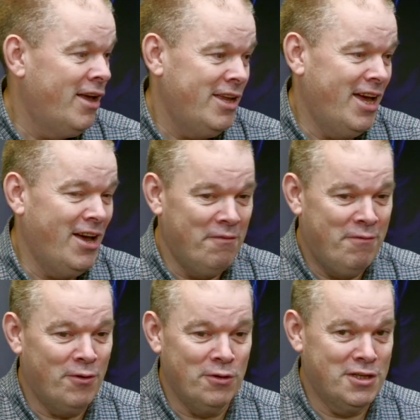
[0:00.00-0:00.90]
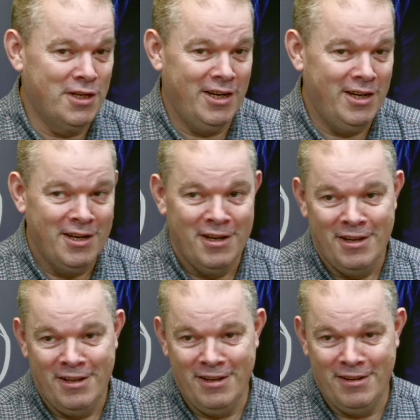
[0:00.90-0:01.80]
Yeah, unfortunately,
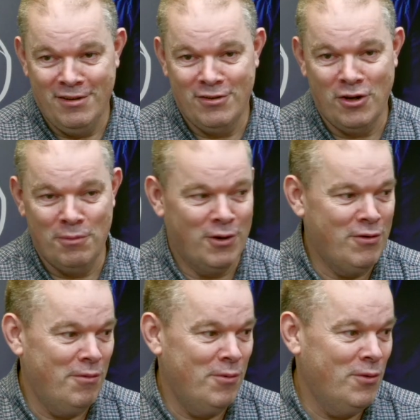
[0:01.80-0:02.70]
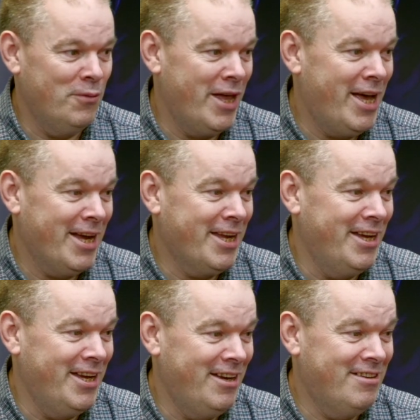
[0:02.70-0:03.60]
the cyber criminal, the
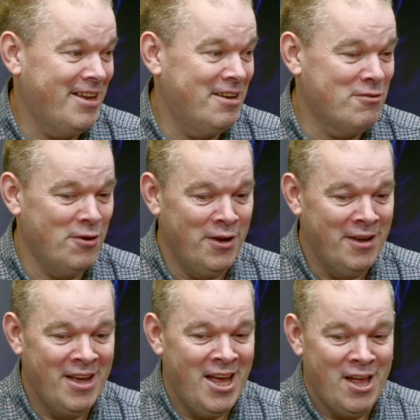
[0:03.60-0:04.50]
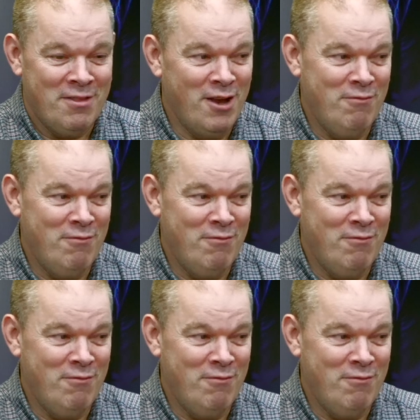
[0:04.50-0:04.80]
hacker, etc., they